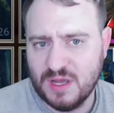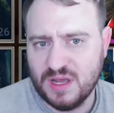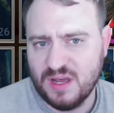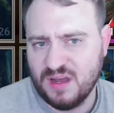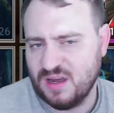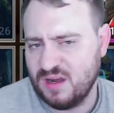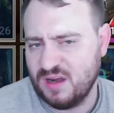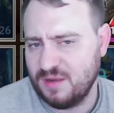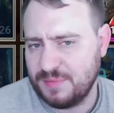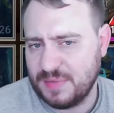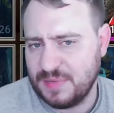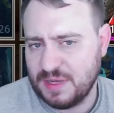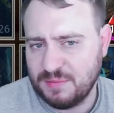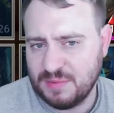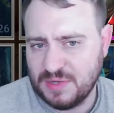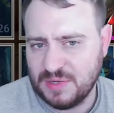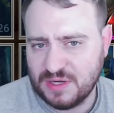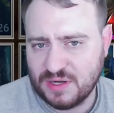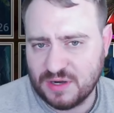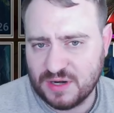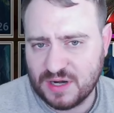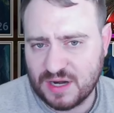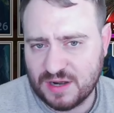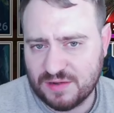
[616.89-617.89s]
maybe you
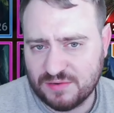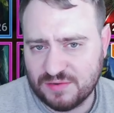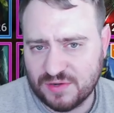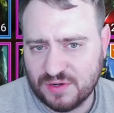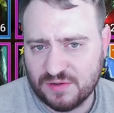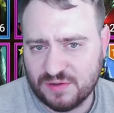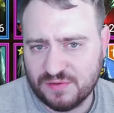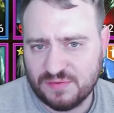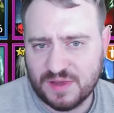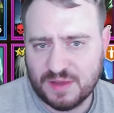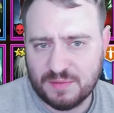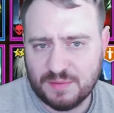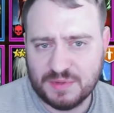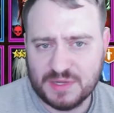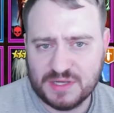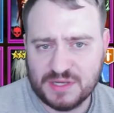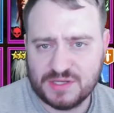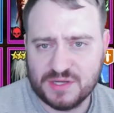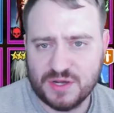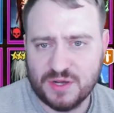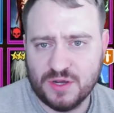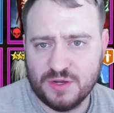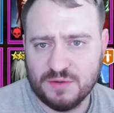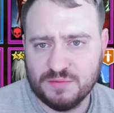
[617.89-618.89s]
don't have enough epic
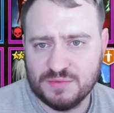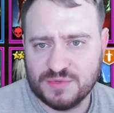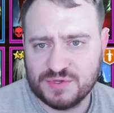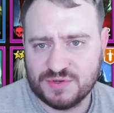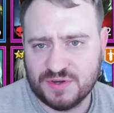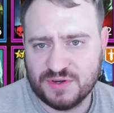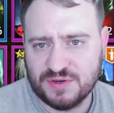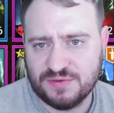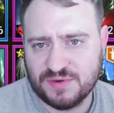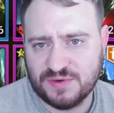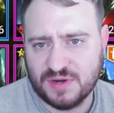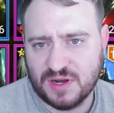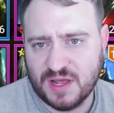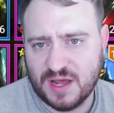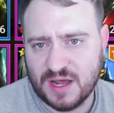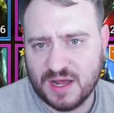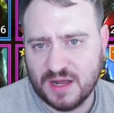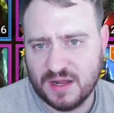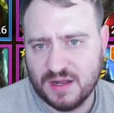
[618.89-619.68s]
tomes or anything like that.